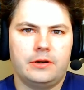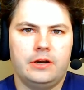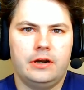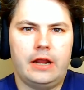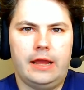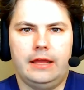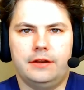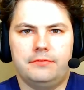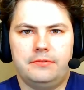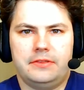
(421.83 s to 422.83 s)
and the
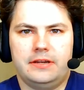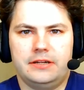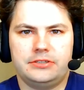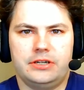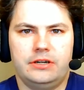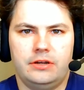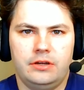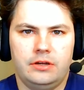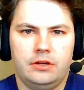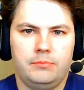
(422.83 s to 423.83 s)
5th edition
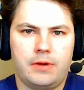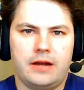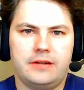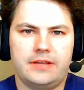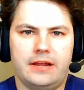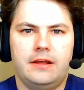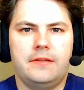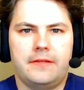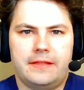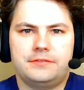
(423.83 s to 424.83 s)
box set,
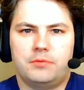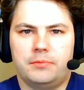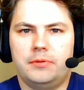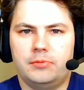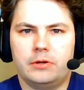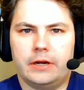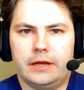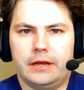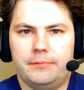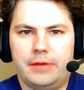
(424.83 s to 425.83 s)
that's where people are going to
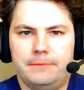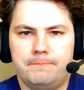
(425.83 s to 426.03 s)
come in.